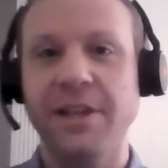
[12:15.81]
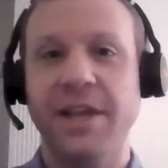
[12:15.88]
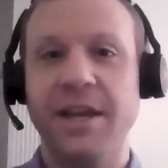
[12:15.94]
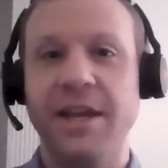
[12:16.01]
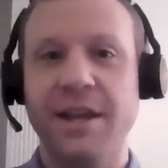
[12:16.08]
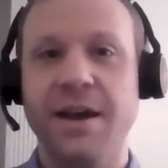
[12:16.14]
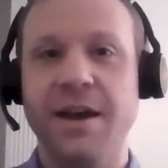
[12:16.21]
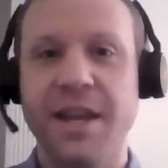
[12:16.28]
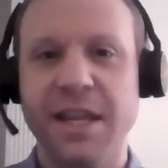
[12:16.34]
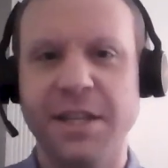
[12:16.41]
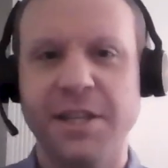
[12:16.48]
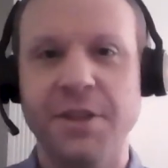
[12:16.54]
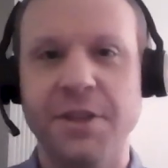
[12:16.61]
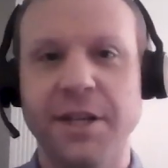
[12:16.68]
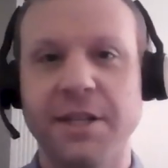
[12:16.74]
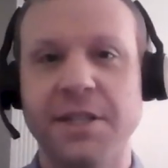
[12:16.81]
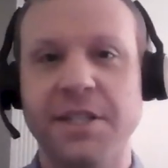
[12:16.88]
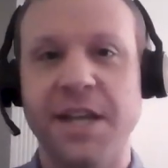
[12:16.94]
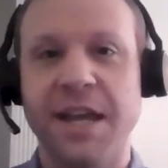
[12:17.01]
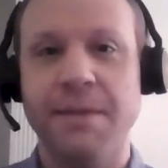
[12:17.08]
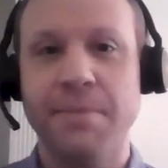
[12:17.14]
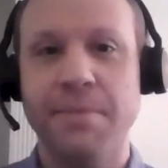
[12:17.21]
like an easy thing to
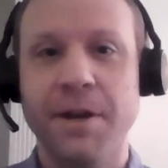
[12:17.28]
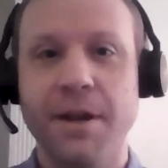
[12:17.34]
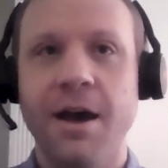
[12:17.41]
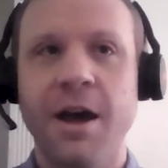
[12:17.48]
say but